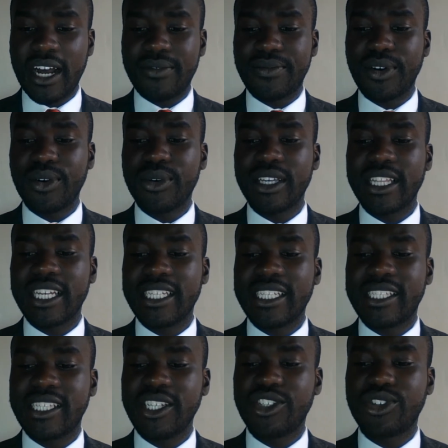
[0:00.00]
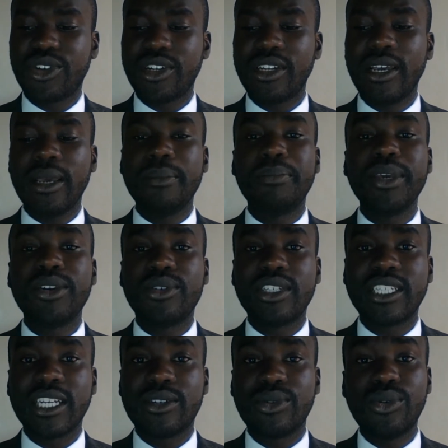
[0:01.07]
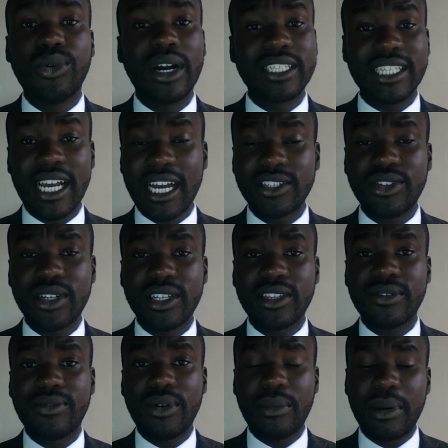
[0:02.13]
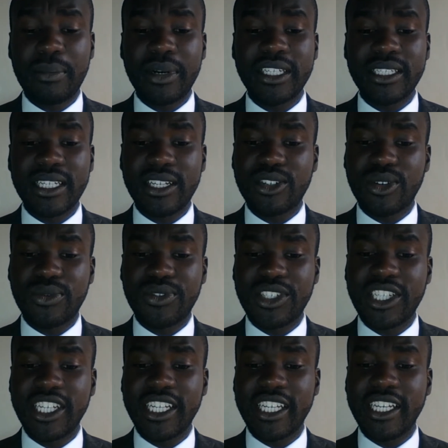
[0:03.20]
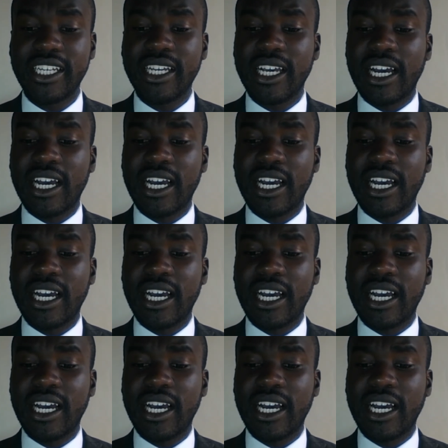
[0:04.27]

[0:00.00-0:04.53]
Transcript: Following the decision, Pinochet, who was actually the former president of Chile,